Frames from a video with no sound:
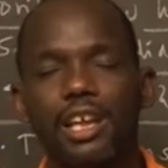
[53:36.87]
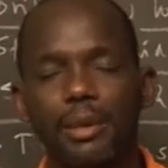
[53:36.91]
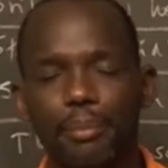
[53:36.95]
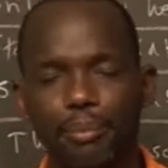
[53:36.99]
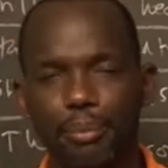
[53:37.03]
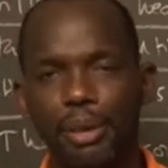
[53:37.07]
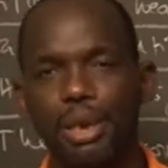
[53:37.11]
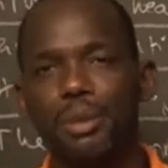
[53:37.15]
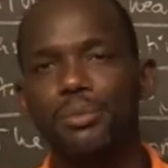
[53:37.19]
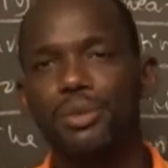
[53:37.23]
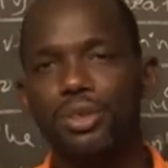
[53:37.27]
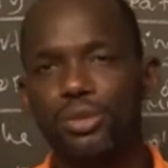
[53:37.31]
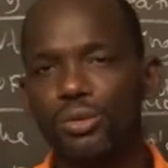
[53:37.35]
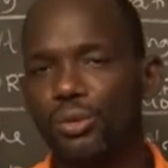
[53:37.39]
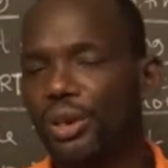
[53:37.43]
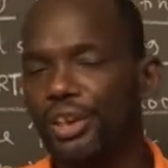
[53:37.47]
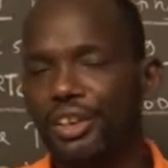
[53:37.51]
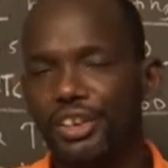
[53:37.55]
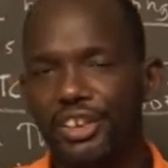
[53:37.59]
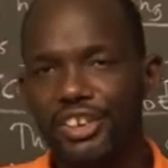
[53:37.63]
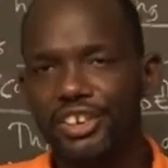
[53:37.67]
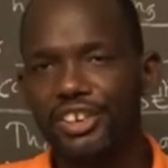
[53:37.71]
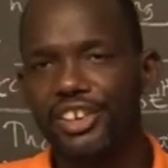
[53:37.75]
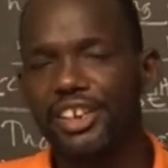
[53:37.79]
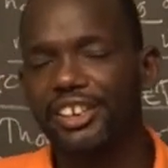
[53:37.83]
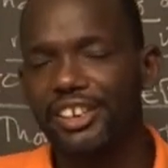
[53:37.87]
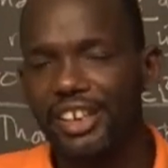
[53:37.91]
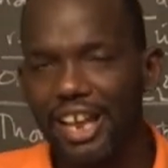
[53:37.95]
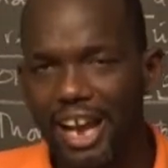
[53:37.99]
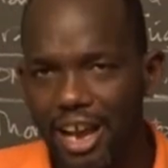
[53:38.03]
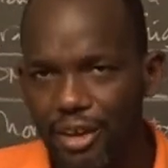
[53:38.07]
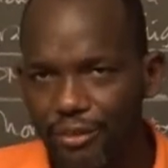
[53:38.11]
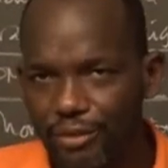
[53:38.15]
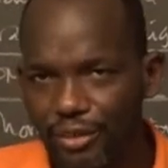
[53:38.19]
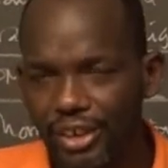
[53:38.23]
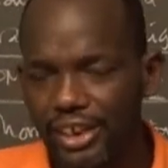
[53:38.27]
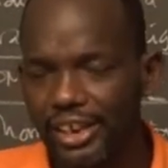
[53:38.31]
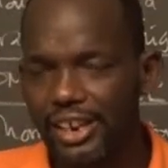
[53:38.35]
Maybe you're a leader in
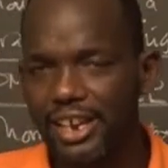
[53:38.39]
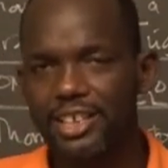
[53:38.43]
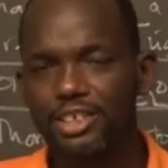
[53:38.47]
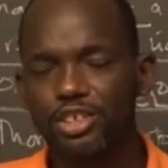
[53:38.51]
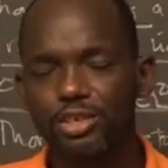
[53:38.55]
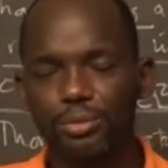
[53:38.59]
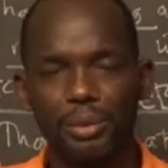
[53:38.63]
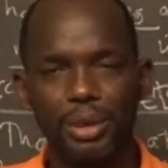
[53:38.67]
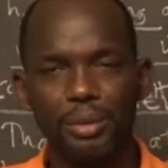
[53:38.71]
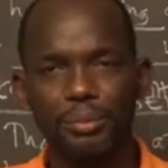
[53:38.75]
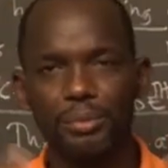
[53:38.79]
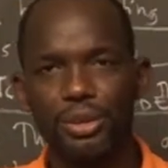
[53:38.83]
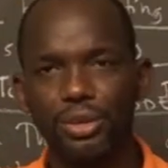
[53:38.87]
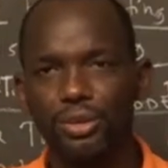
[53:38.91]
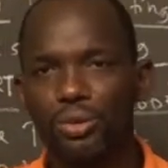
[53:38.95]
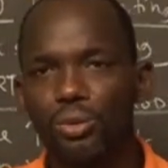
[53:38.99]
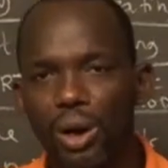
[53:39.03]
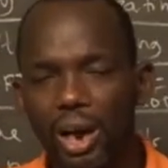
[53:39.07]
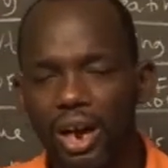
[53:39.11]
Africans. Maybe you